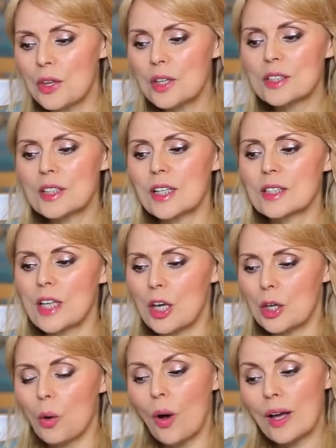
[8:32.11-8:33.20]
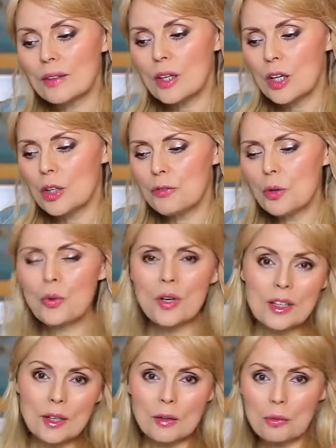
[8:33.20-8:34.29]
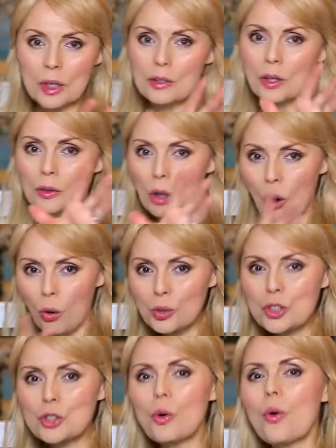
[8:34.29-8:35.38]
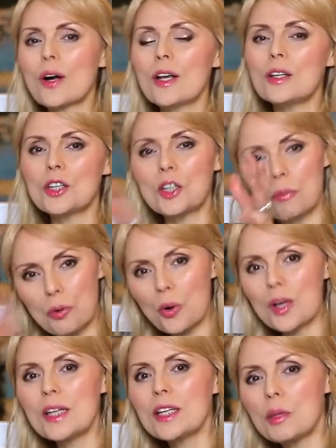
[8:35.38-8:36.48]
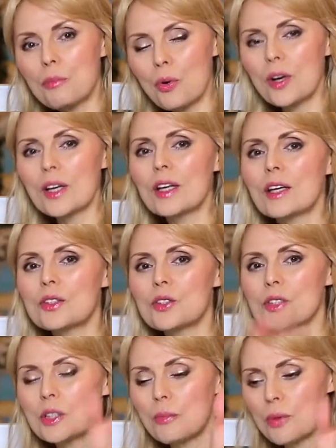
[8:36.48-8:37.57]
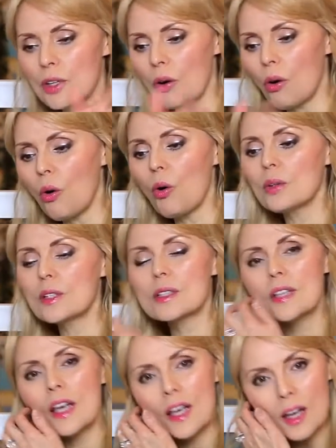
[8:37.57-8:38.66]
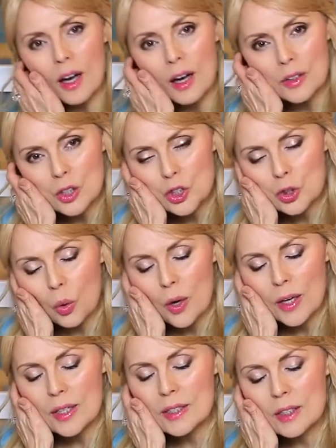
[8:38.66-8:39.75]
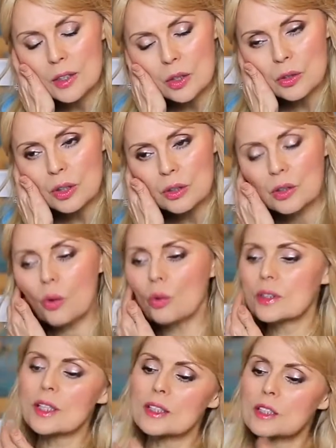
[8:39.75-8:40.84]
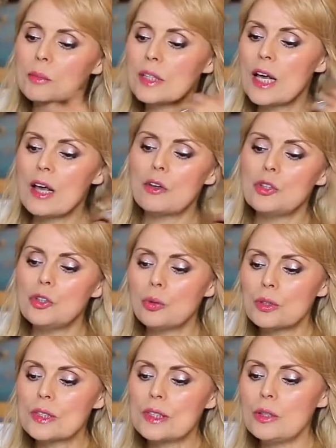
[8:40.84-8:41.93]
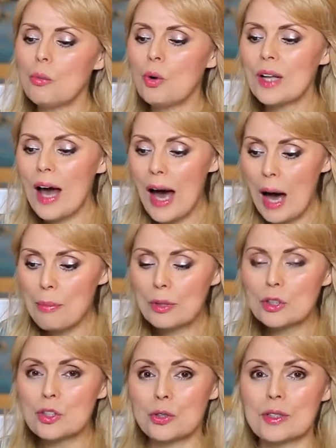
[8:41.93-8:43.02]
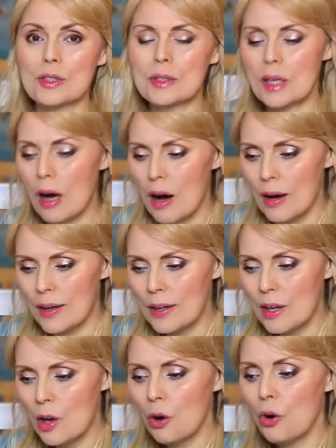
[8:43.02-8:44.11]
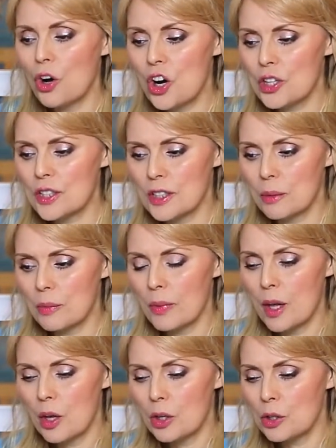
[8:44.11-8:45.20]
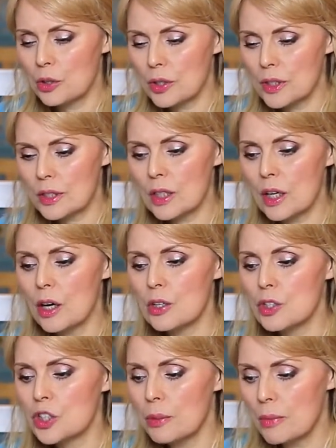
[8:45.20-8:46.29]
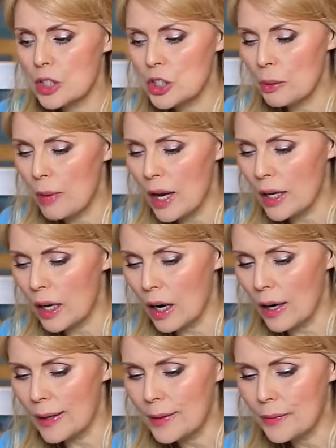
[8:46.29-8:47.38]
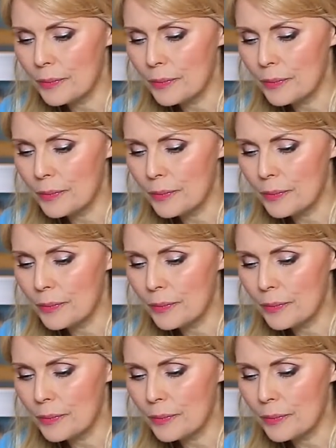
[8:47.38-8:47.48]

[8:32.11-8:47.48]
these things. You know, it, if you read the, the, the whole story, and keep reading, keep reading, and just keep reading all this, uh, the stories and the, the, in the Old Testament, you will see what happened to this guy who cursed him, to this uh, Shimei guy,